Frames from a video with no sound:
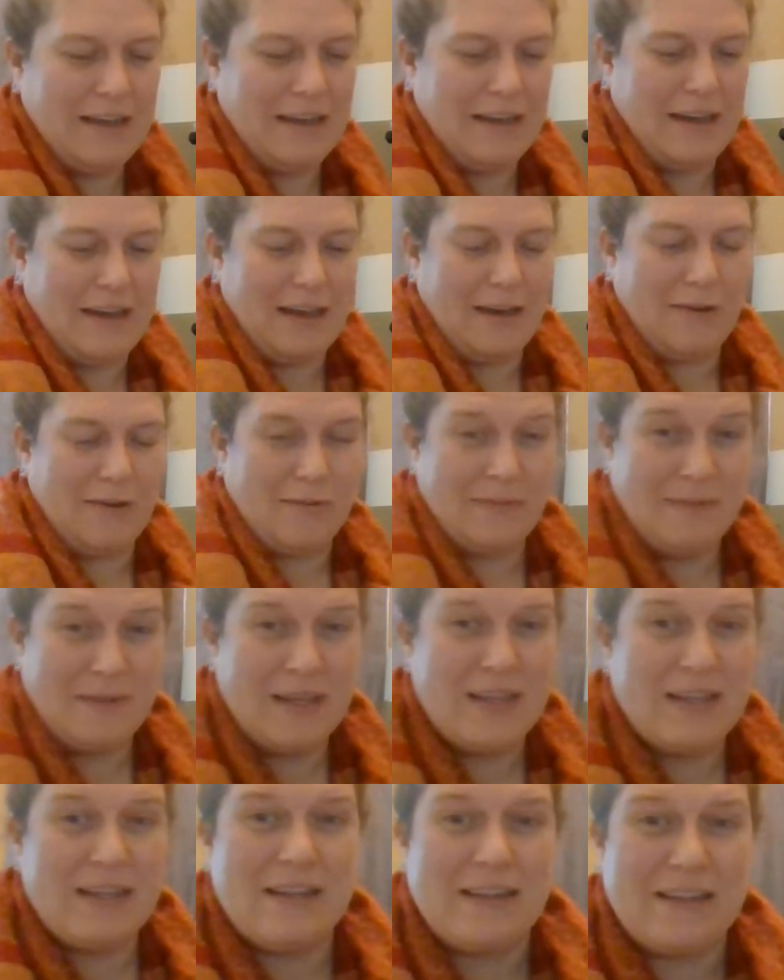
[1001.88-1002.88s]
Now,
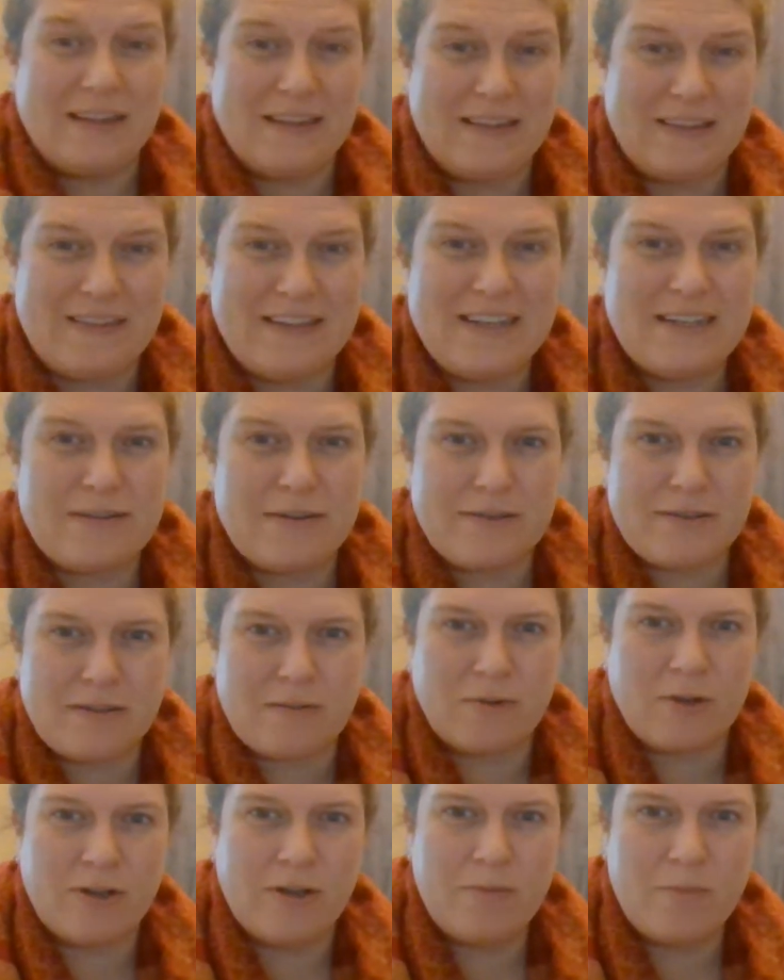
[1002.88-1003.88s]
these are some
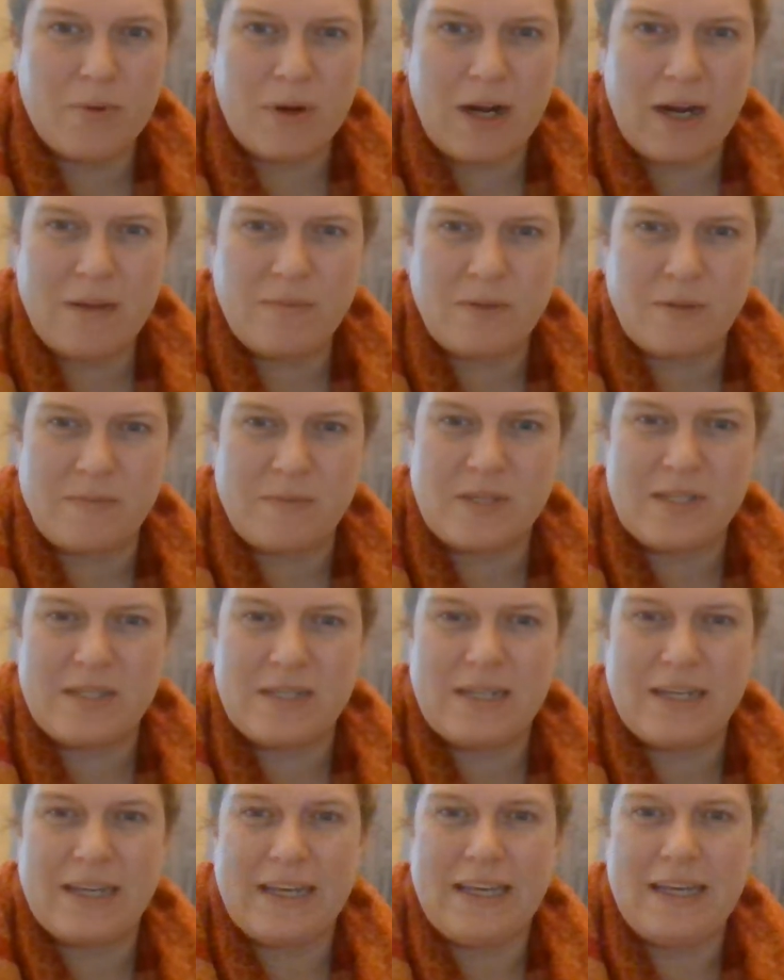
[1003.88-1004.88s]
good problems
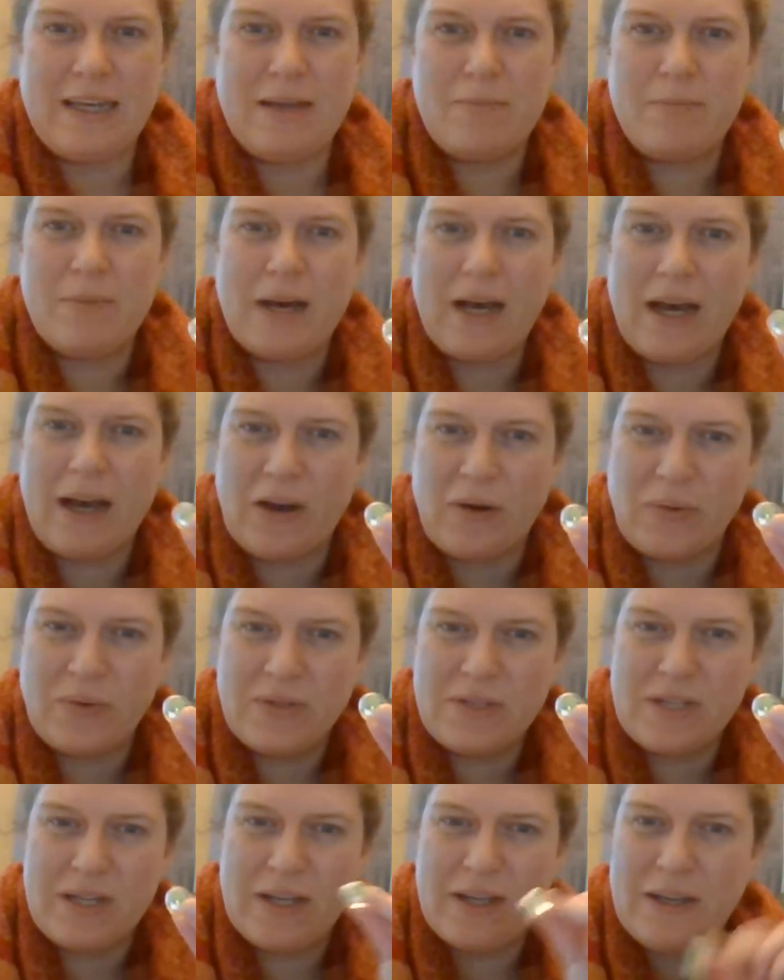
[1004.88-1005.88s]
to keep out
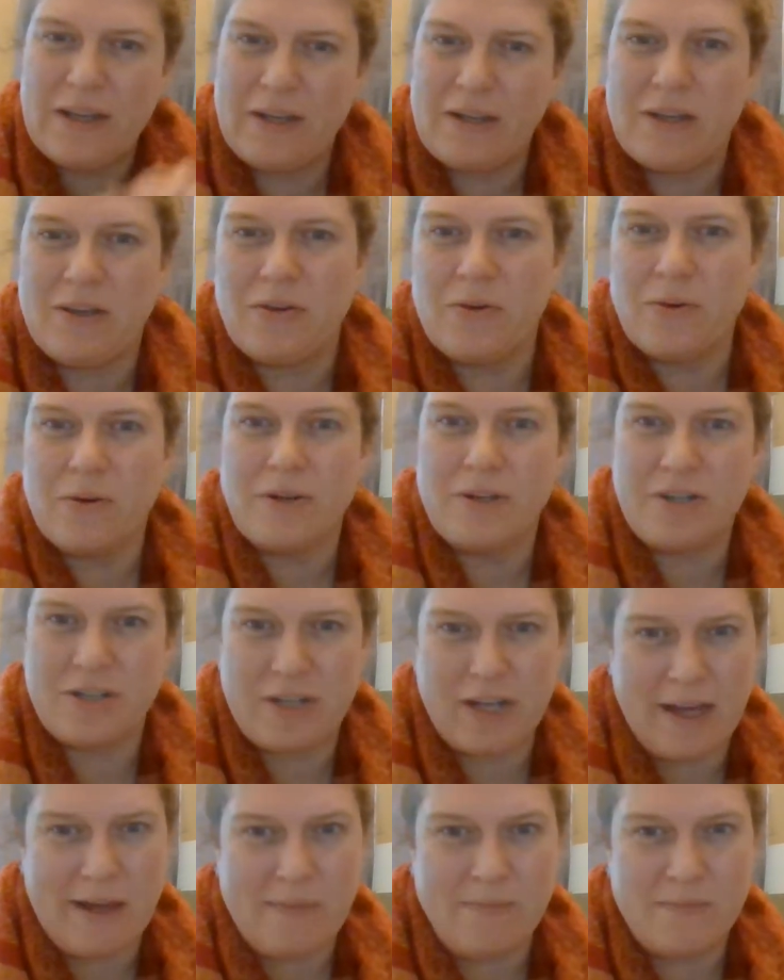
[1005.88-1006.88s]
your
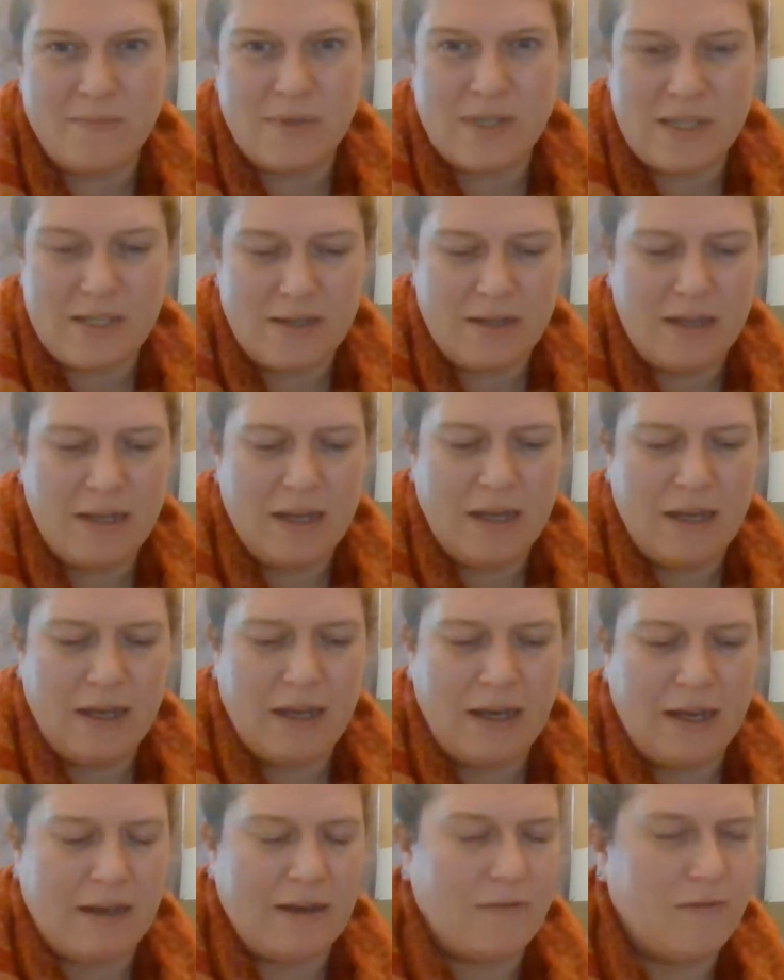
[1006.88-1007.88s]
gems.
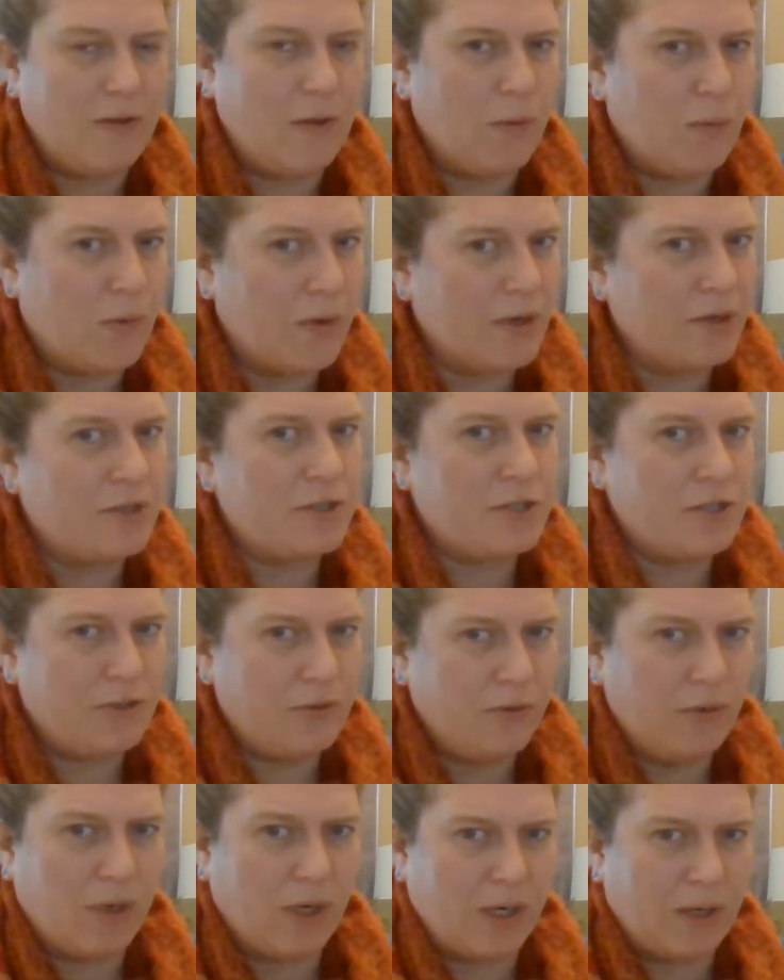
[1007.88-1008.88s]
And if you weren't
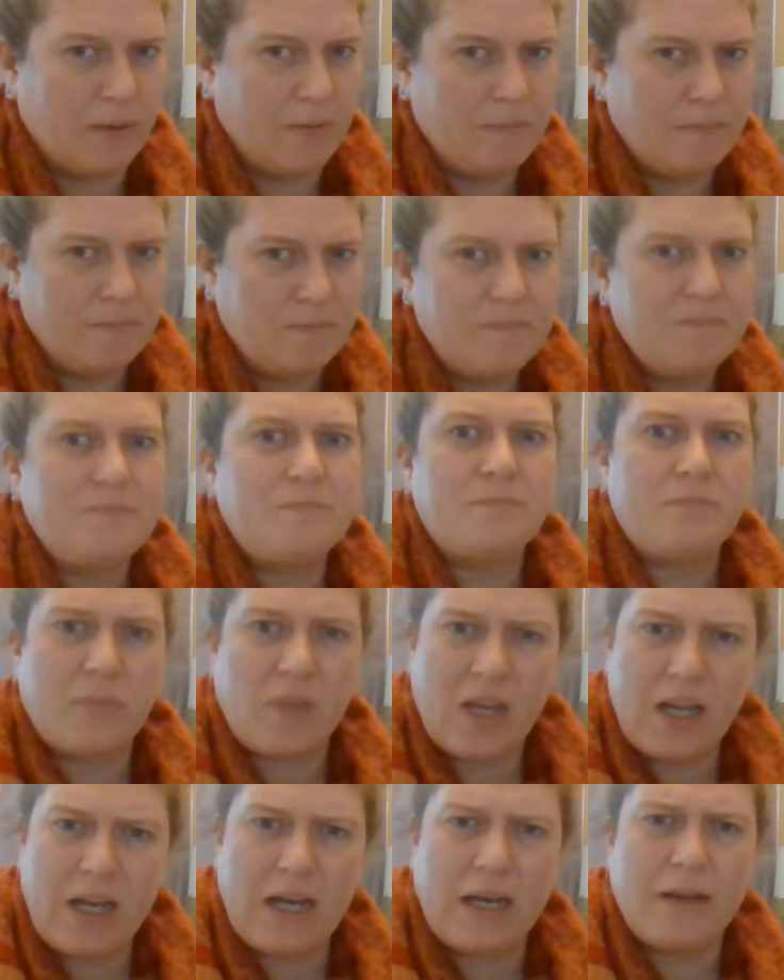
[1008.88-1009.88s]
sure,
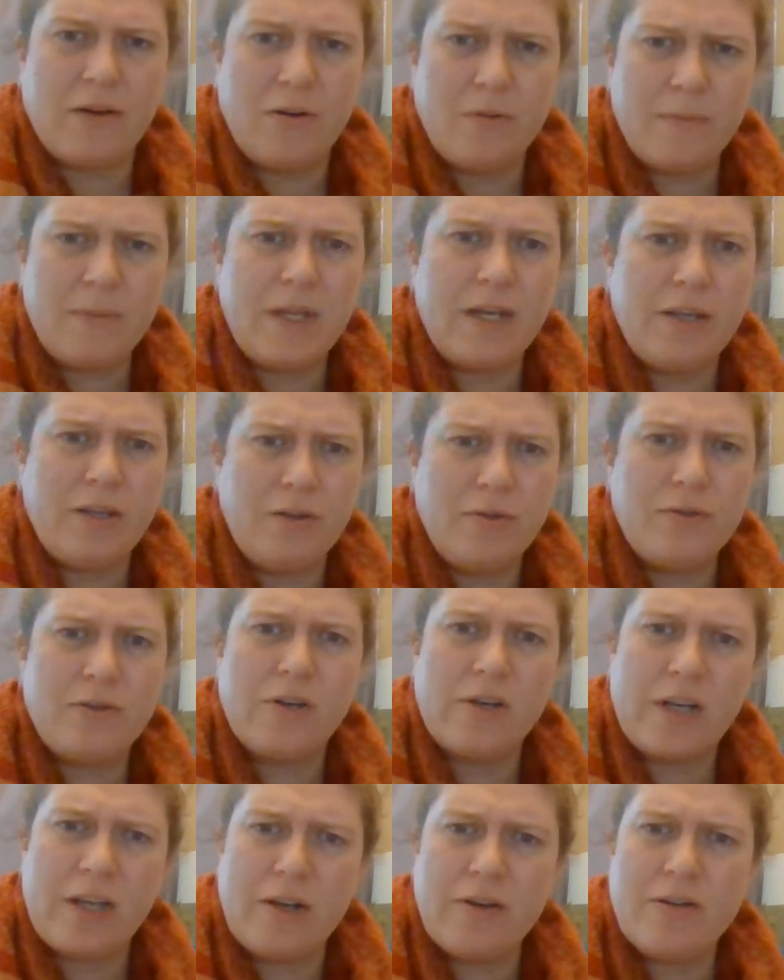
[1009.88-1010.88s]
I hope that you
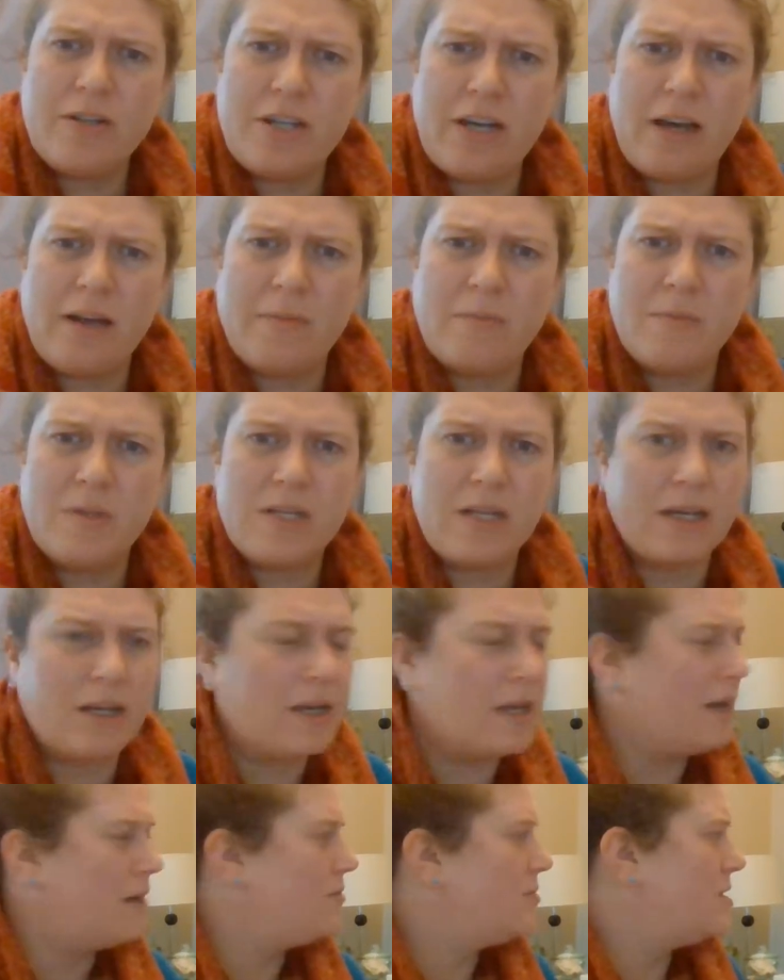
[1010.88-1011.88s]
took your gems and
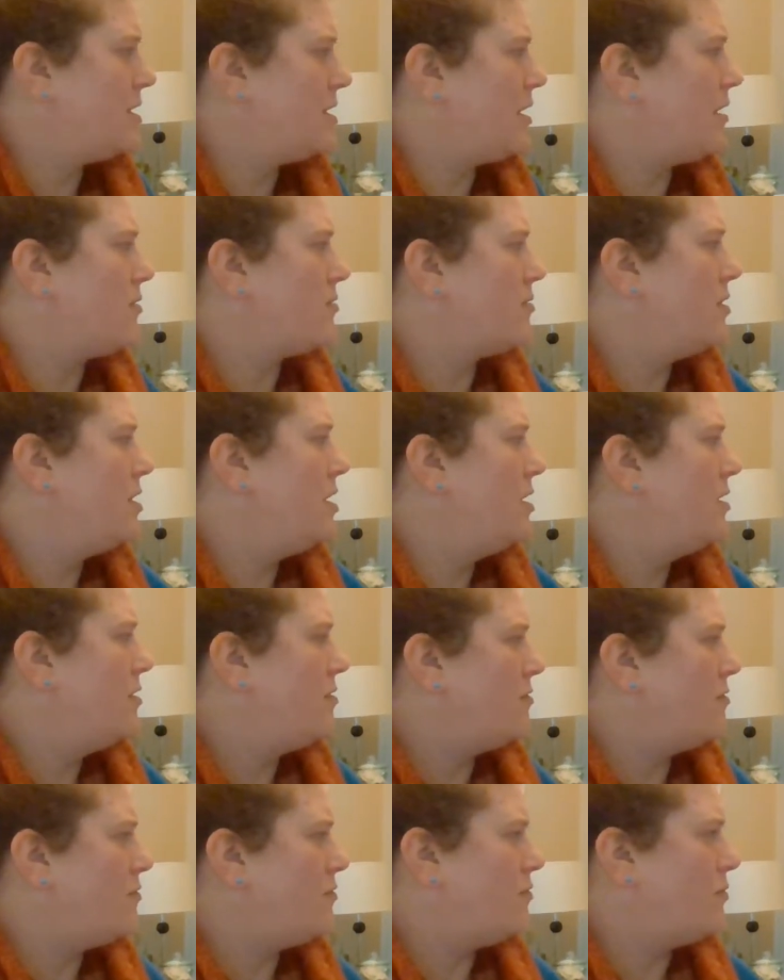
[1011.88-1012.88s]
counted out
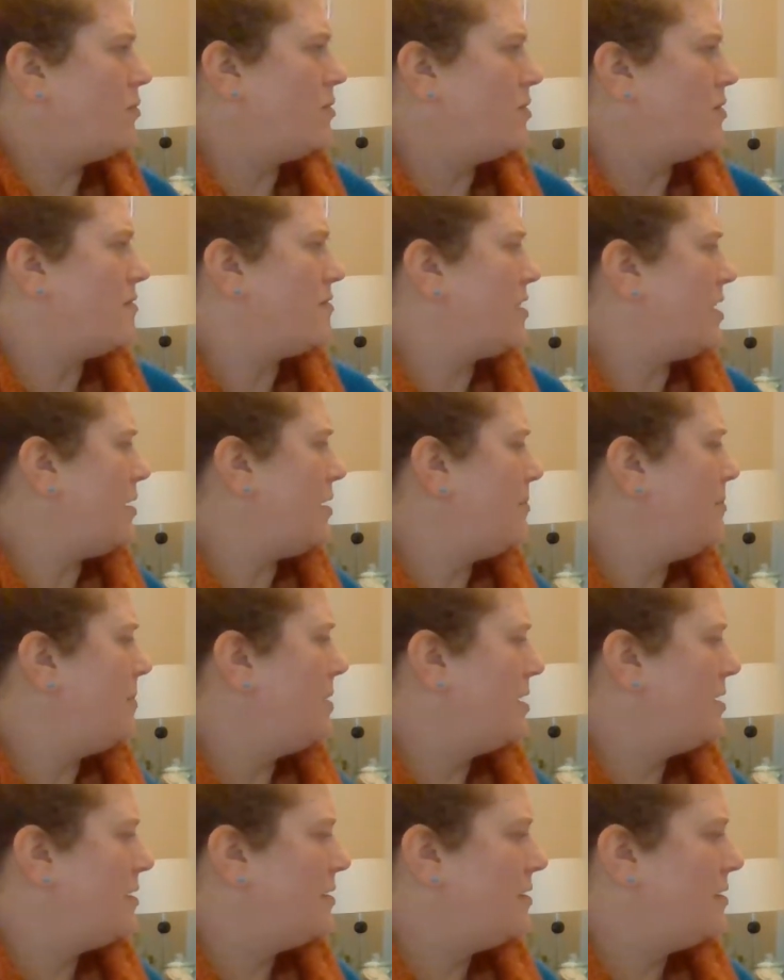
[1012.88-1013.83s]
4 of them